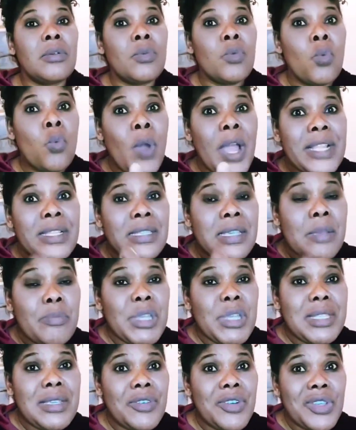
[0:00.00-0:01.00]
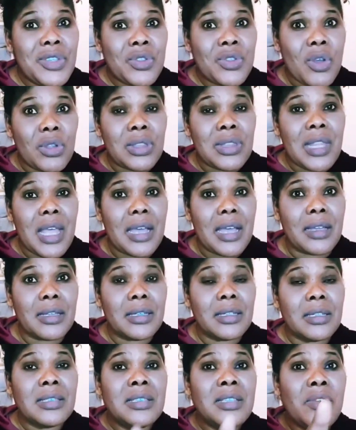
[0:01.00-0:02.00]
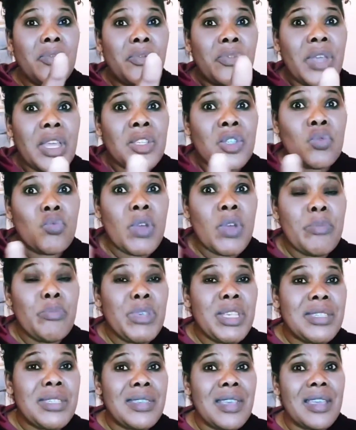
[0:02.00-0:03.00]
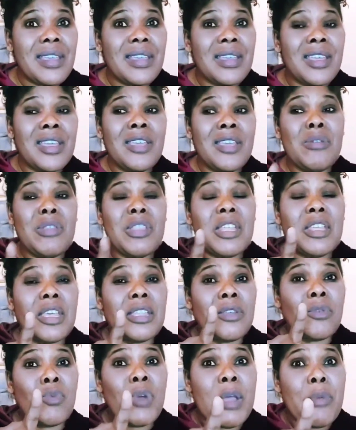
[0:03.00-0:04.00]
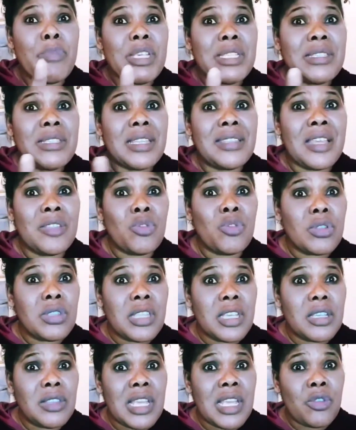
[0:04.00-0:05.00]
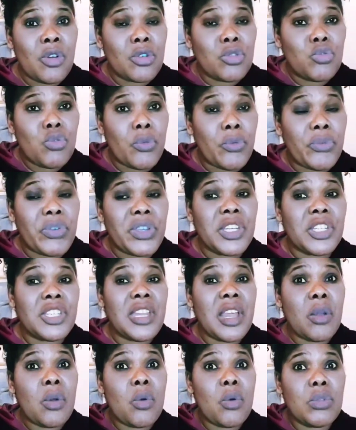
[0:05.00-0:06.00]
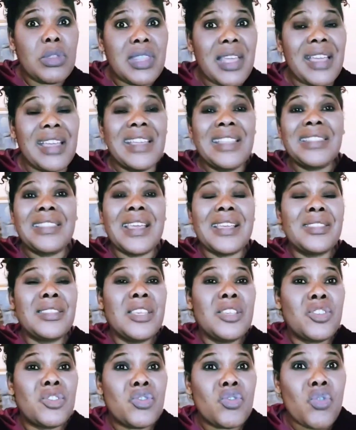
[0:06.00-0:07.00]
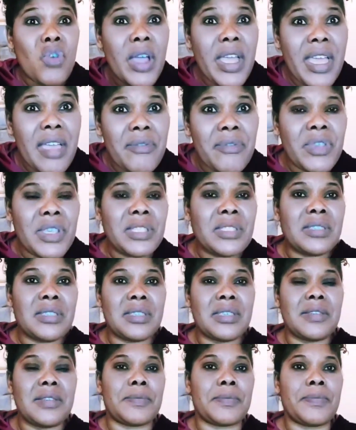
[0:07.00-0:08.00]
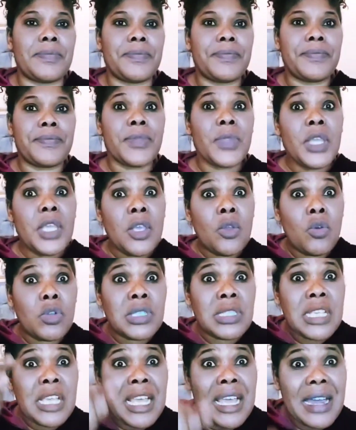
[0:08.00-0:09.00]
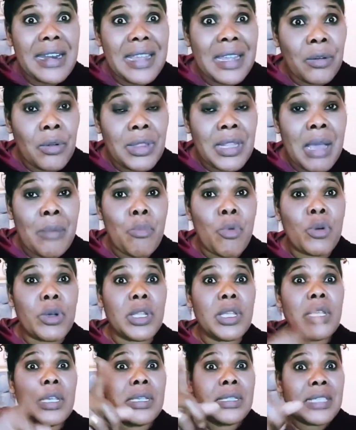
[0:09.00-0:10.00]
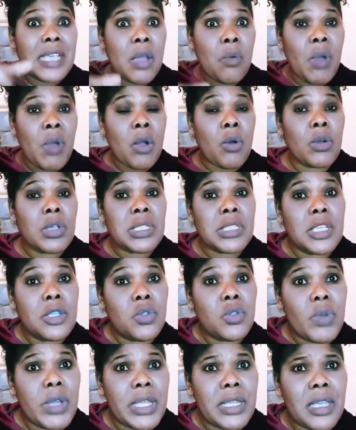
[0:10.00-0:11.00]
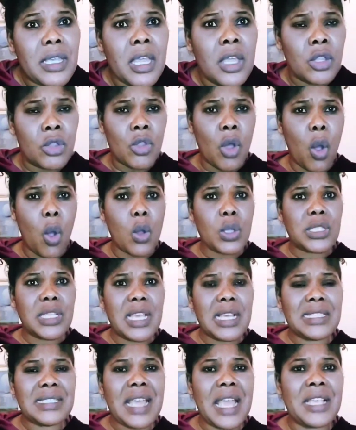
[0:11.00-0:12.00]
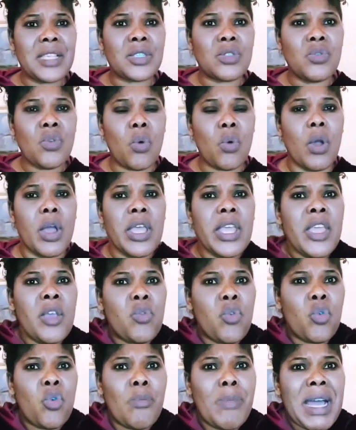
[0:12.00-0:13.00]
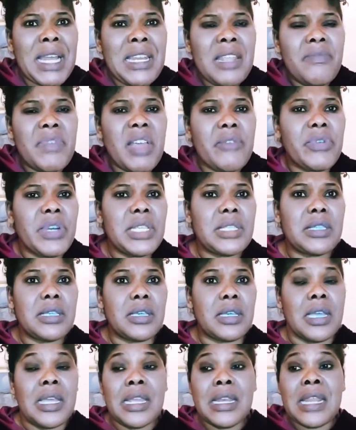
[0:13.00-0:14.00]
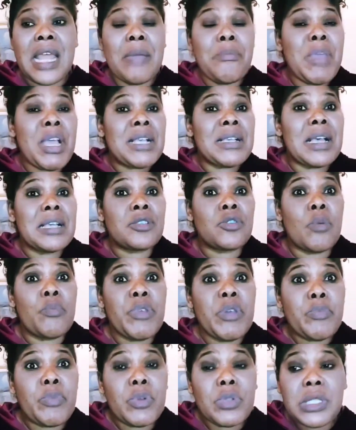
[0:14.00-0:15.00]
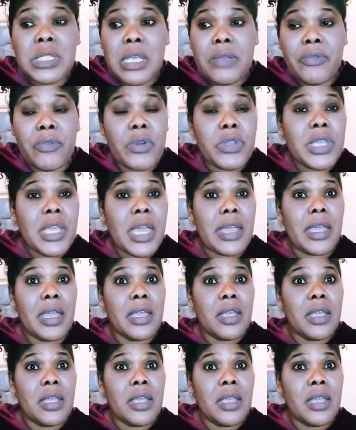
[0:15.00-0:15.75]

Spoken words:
Where T be the result now? The first way be say, they don't do finish. Then go there, then destroy everything. He go still carry another money. Say, one can still do again. No, the answer is no. He could come and leave everything. Now make house. Some people day for year.